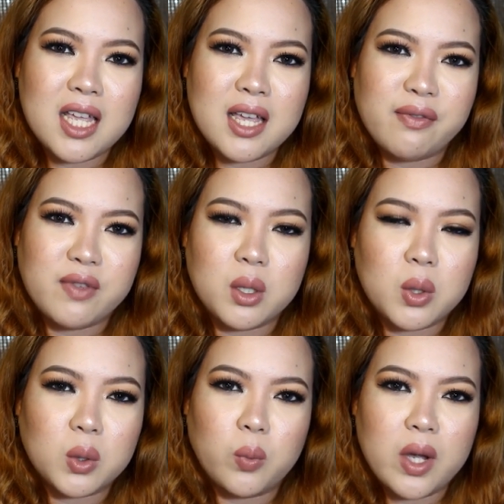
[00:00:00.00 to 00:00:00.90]
if you
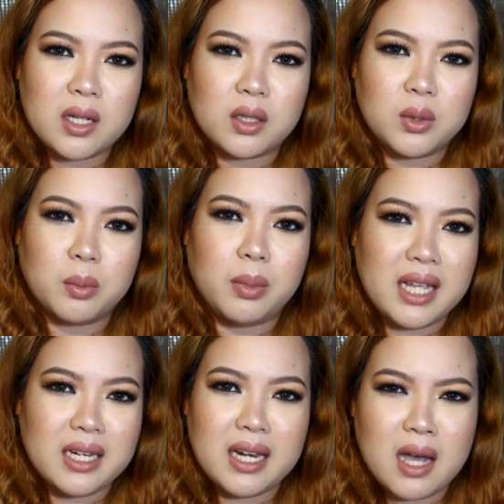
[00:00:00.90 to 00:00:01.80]
don't want to
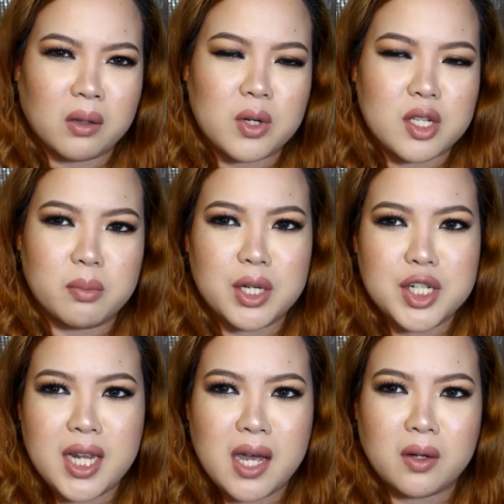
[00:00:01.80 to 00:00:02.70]
blend it out or
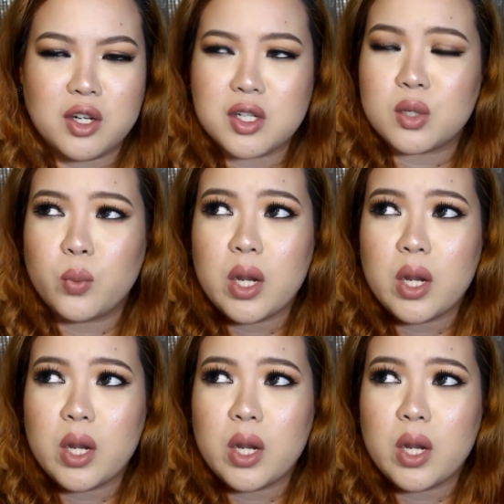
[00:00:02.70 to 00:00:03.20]
smudge it out, you just